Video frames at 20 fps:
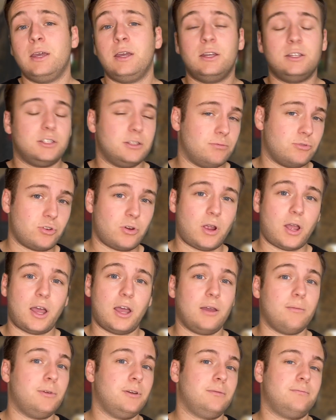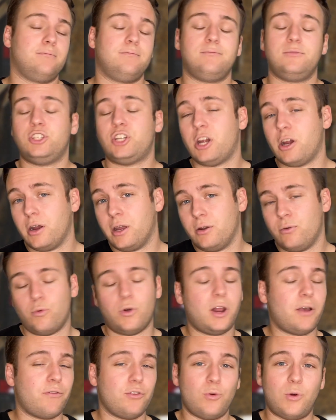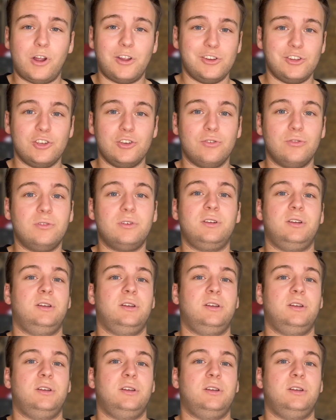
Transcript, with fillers: subscribe, share it, whatever you want to do.